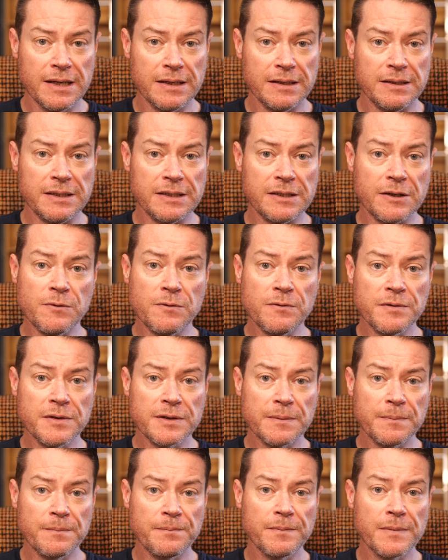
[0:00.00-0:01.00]

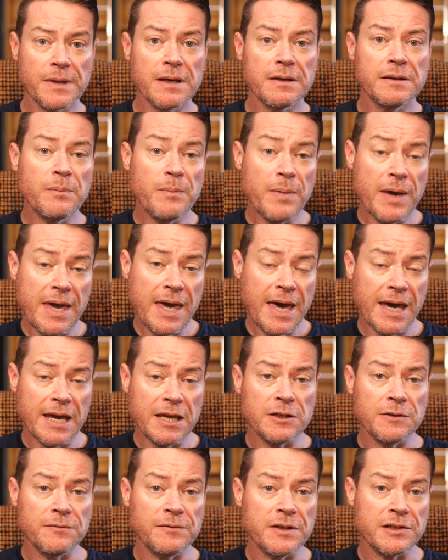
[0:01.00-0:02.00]
dissolves, the
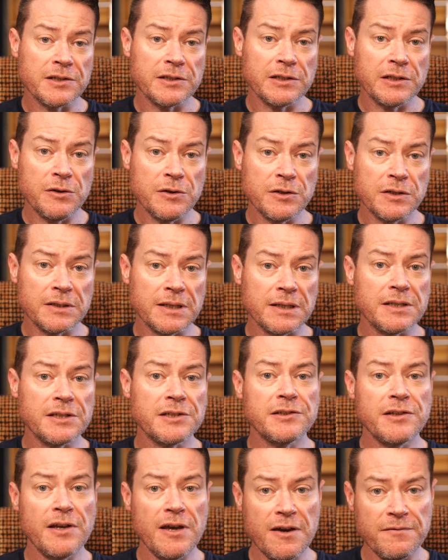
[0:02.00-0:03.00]
pH of the solution at the
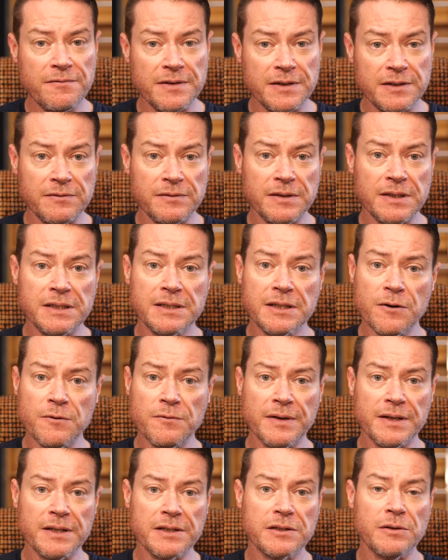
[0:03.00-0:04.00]
surface of the
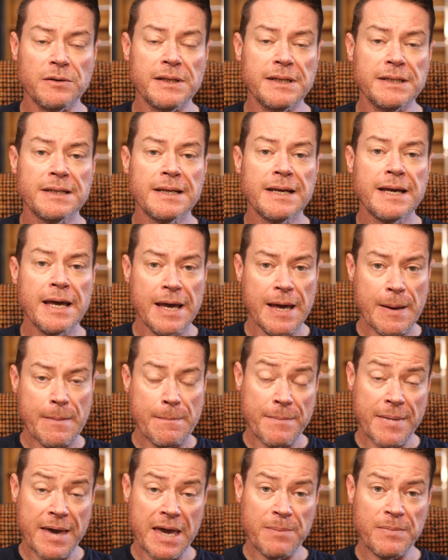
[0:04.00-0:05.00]
dissolving solid
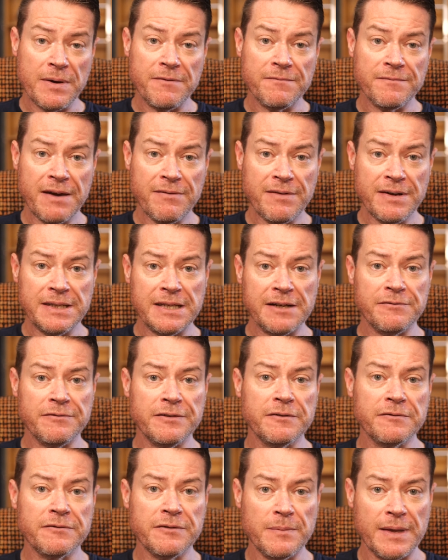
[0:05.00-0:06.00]
may be very
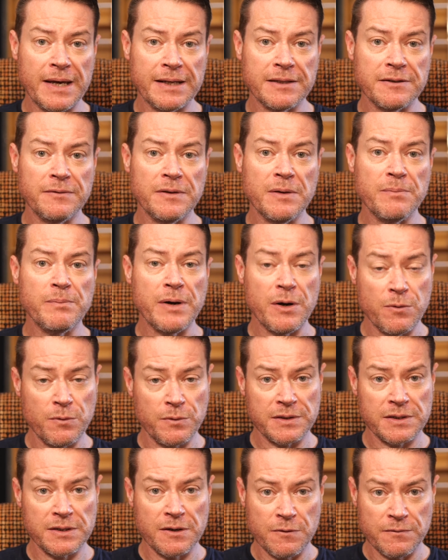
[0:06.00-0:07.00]
different from that of the bulk
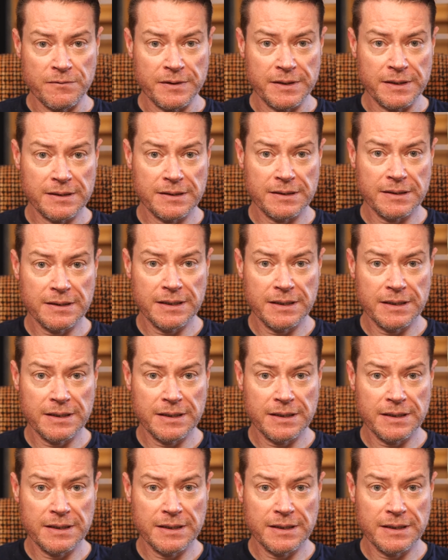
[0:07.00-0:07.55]
solvent,